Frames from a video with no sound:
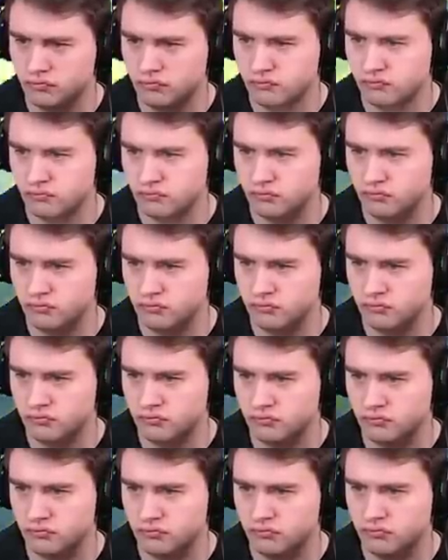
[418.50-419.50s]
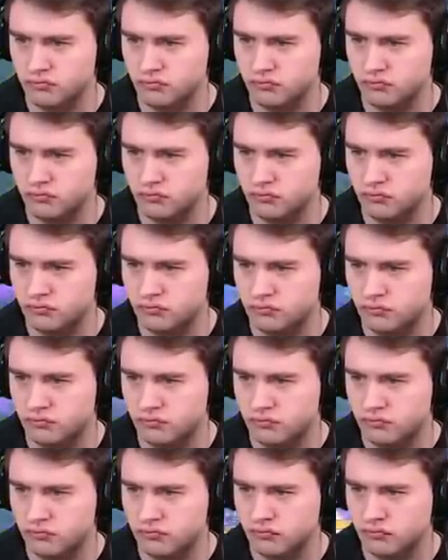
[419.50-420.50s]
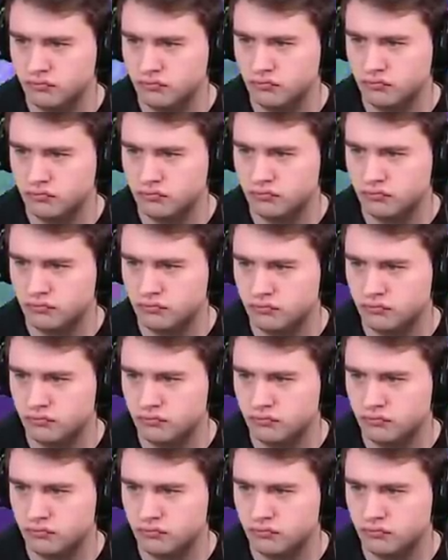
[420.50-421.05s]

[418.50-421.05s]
Nobody speaks.